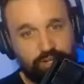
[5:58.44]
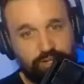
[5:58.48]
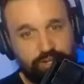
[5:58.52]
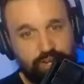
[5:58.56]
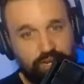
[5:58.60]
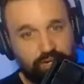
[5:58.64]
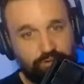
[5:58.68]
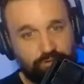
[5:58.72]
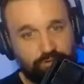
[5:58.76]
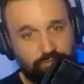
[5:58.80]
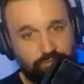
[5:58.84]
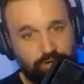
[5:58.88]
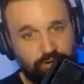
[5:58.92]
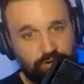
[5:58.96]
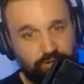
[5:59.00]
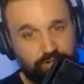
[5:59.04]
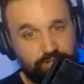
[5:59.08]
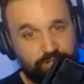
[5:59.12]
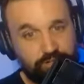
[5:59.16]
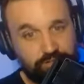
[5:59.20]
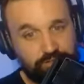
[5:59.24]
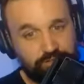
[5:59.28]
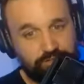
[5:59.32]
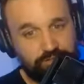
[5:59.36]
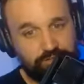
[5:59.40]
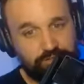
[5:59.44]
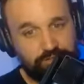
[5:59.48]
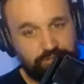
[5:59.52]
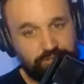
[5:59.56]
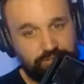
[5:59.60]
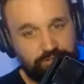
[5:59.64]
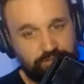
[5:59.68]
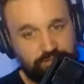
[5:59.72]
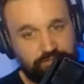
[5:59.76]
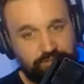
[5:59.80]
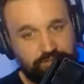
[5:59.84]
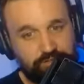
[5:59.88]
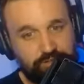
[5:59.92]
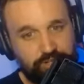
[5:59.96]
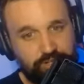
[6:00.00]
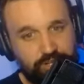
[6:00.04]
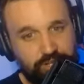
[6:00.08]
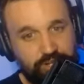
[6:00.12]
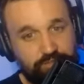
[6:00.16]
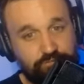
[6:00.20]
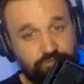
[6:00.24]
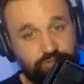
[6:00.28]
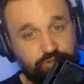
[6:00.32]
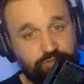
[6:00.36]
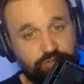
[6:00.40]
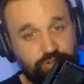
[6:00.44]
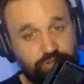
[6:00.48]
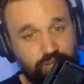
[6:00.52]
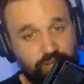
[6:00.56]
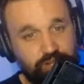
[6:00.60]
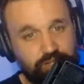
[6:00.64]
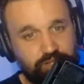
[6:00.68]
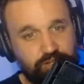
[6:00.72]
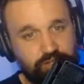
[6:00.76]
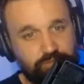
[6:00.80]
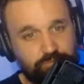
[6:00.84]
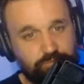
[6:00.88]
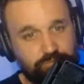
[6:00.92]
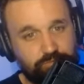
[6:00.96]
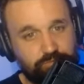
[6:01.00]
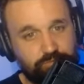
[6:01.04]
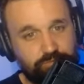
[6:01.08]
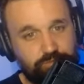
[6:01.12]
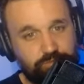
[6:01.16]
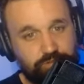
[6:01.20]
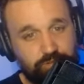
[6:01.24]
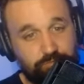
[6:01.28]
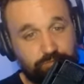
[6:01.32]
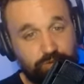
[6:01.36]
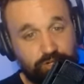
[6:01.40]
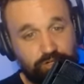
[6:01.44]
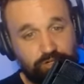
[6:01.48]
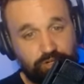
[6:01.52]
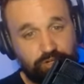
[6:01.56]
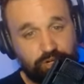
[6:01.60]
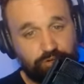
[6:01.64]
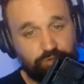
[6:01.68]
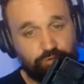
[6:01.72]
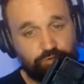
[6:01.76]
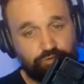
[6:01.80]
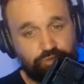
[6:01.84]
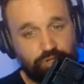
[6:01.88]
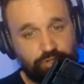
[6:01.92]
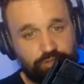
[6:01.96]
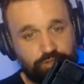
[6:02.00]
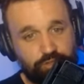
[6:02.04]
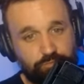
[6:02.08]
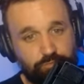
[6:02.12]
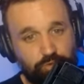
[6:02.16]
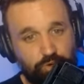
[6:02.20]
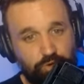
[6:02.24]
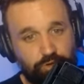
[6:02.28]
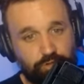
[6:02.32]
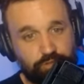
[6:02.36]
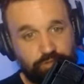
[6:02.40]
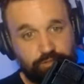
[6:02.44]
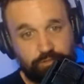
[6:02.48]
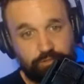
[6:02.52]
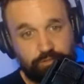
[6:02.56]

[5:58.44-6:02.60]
Kyler Murray if you take him, depending on who's on the board?